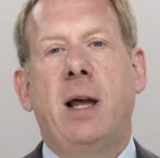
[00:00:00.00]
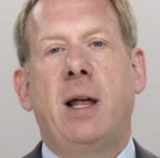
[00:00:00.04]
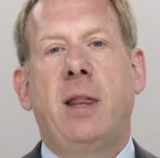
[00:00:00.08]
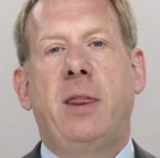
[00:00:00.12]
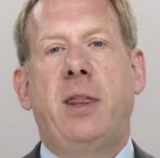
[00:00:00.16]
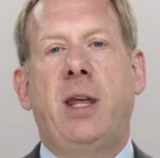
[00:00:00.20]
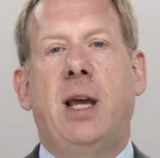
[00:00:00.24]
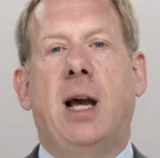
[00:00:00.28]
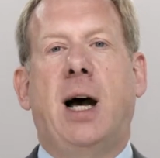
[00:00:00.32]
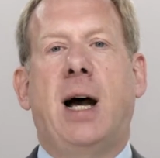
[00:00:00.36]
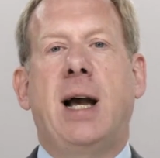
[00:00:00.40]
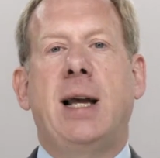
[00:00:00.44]

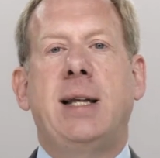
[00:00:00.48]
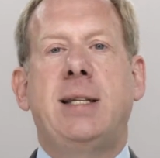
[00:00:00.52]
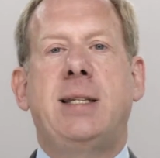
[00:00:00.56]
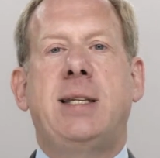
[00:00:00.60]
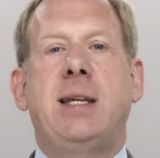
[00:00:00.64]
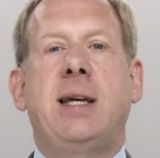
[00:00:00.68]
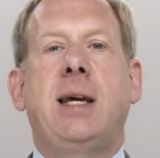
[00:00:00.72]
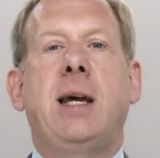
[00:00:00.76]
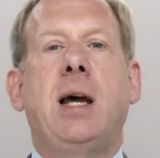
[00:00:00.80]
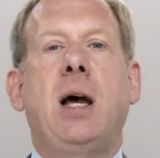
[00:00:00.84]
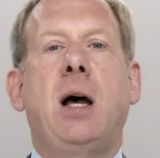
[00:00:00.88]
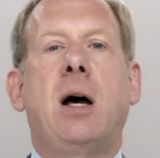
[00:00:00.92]
The
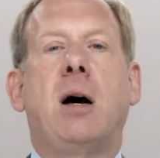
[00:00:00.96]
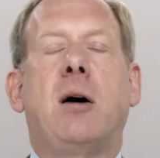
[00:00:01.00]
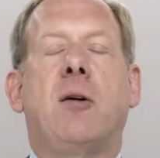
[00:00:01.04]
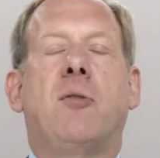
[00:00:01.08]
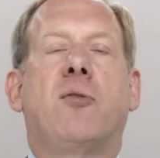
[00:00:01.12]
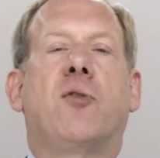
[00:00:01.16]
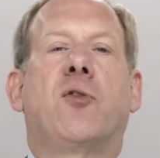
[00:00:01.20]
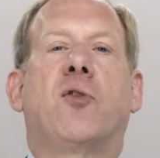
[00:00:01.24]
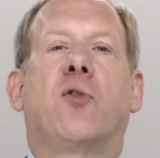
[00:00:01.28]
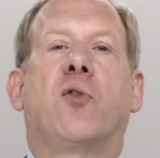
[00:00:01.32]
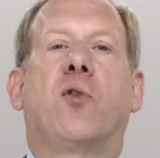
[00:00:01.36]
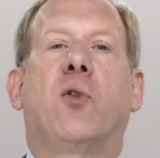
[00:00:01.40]
idea
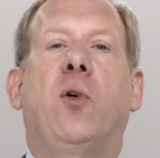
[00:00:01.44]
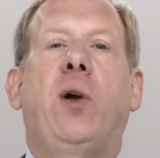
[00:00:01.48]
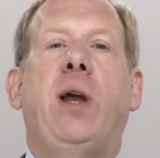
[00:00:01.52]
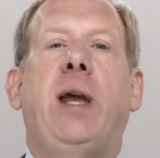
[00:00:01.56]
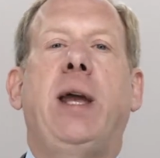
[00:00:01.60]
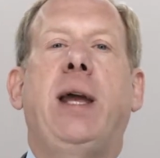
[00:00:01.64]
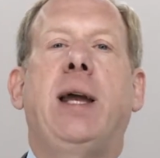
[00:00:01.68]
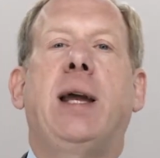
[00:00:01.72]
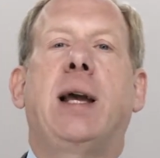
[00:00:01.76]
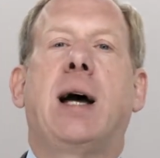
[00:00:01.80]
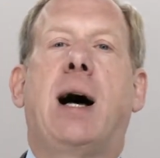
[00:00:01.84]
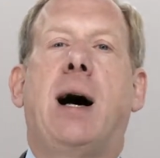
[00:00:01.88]
of
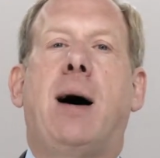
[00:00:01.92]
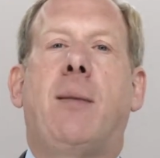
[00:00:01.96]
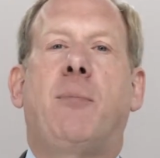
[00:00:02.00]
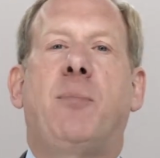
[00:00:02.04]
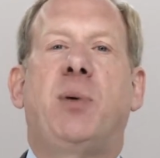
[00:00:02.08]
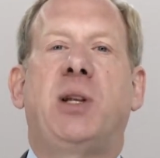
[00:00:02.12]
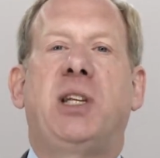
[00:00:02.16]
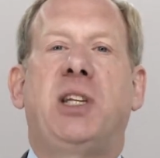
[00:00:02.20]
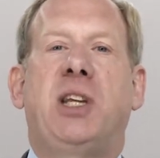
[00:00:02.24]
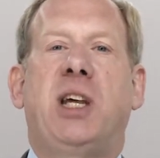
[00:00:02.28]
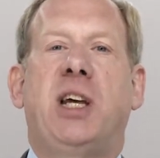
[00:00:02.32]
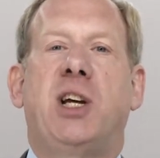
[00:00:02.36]
free
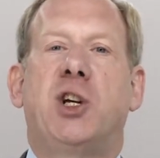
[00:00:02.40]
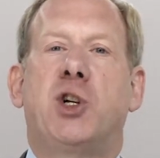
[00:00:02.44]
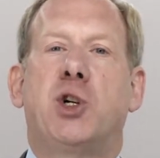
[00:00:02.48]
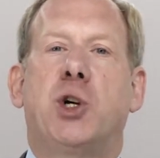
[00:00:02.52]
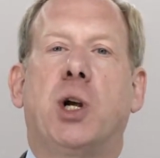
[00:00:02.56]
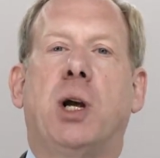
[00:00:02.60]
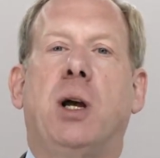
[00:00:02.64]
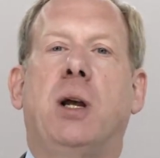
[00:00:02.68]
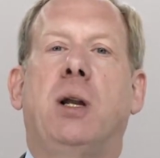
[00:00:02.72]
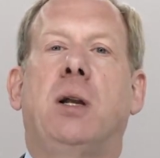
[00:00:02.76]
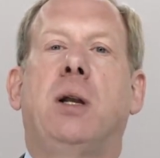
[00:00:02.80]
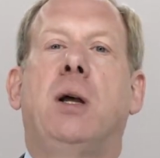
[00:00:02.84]

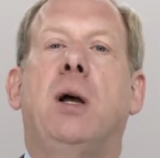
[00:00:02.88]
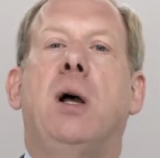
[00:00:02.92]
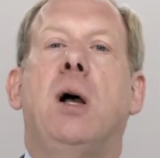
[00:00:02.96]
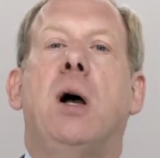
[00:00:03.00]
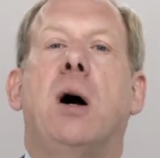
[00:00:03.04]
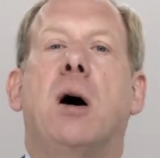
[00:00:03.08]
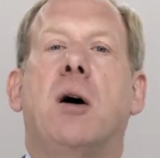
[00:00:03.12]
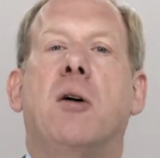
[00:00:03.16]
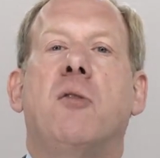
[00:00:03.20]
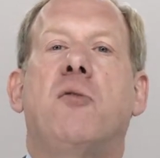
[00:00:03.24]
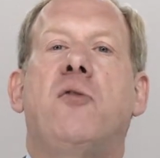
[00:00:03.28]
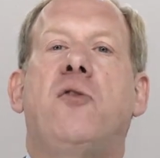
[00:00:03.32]
competition,
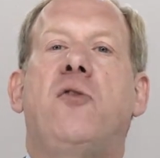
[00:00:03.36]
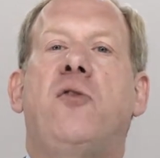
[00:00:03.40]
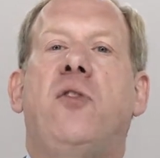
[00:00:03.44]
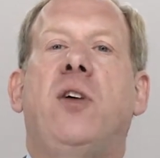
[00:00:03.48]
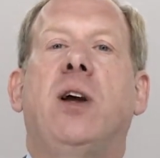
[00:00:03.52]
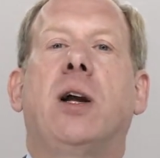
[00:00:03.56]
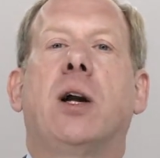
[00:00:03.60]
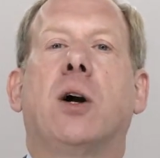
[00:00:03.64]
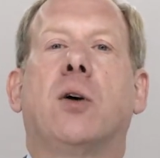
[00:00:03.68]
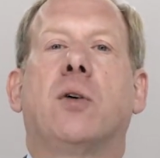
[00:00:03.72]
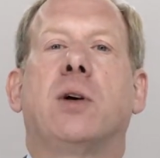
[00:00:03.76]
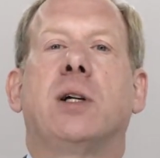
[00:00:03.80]
of
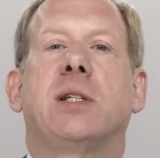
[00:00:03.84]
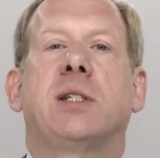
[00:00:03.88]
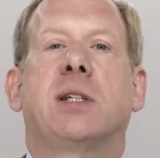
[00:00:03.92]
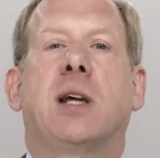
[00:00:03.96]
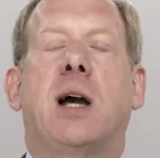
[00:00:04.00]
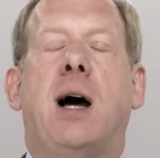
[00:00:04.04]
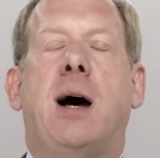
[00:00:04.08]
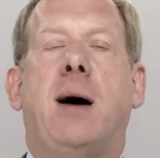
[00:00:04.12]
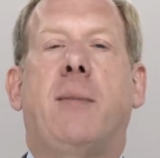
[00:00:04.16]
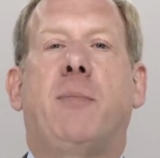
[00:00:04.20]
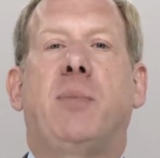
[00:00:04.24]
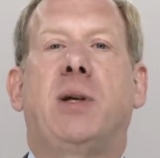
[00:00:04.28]
vigorous
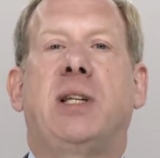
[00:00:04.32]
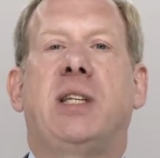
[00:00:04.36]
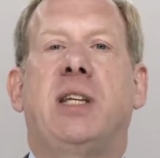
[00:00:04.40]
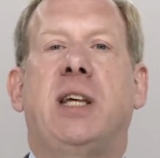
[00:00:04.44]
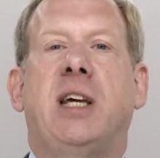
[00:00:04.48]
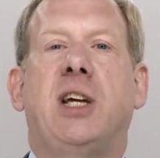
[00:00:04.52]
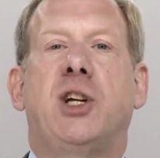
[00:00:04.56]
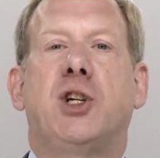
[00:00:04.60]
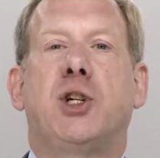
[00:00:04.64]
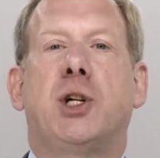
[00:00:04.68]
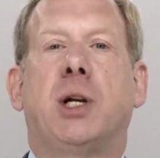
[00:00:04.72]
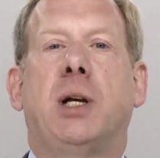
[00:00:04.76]

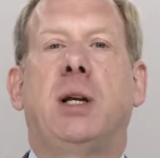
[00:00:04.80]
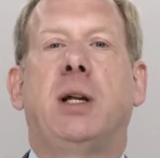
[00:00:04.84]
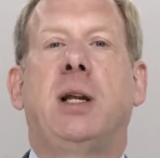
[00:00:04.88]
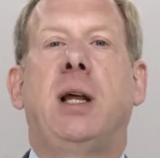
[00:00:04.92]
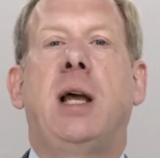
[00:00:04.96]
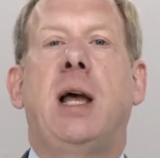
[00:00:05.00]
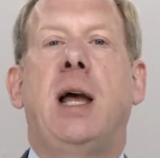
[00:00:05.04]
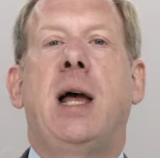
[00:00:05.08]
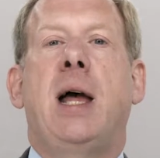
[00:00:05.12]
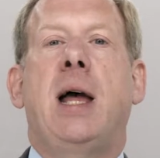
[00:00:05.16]
competition,